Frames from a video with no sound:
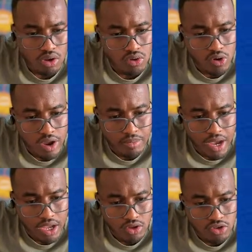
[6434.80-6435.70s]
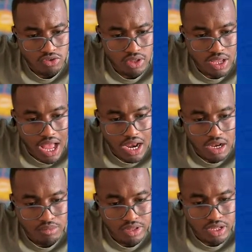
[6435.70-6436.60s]
No API cost,
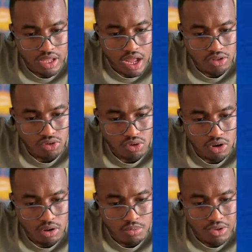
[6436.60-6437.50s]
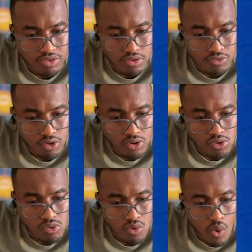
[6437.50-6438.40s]
unlimited control, best for
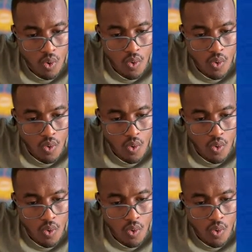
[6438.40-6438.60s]
you.